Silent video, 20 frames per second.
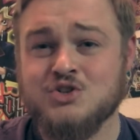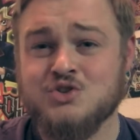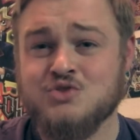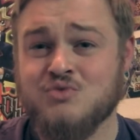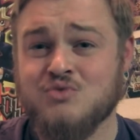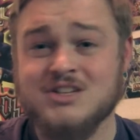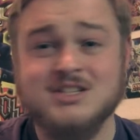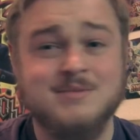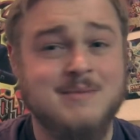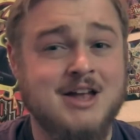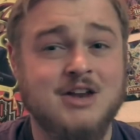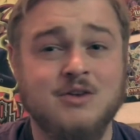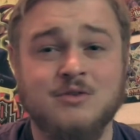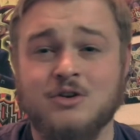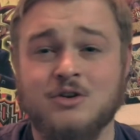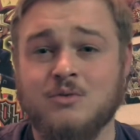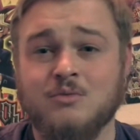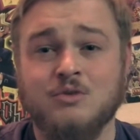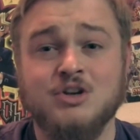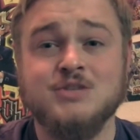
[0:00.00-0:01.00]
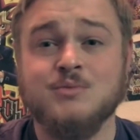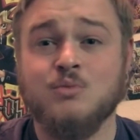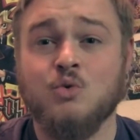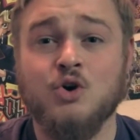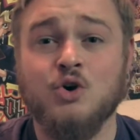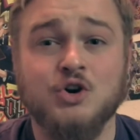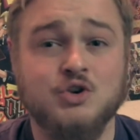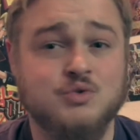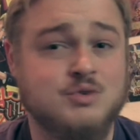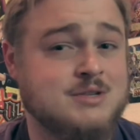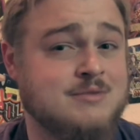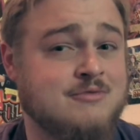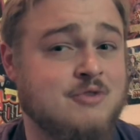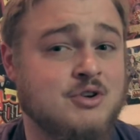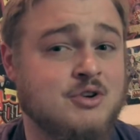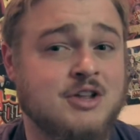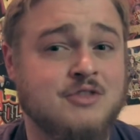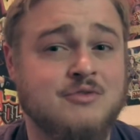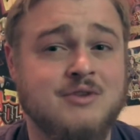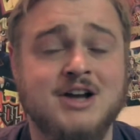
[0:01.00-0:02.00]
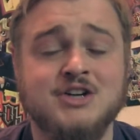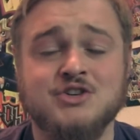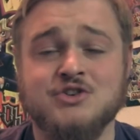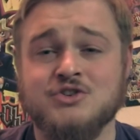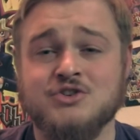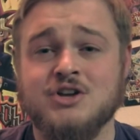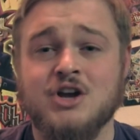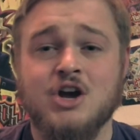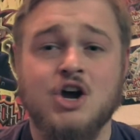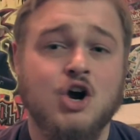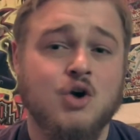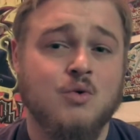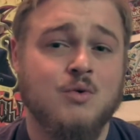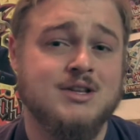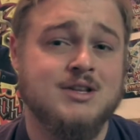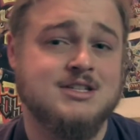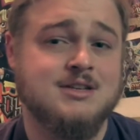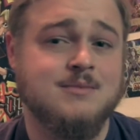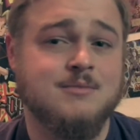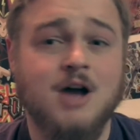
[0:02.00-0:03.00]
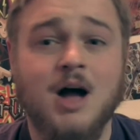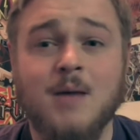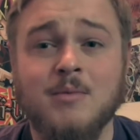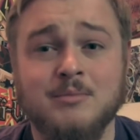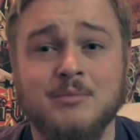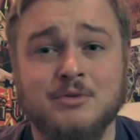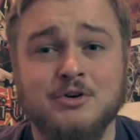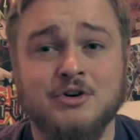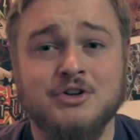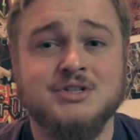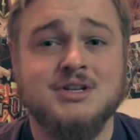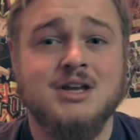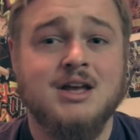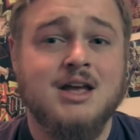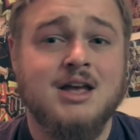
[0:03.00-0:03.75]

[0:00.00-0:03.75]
Just run some, run some Warriors, run some Photon Thrashers, run some Goblinbergs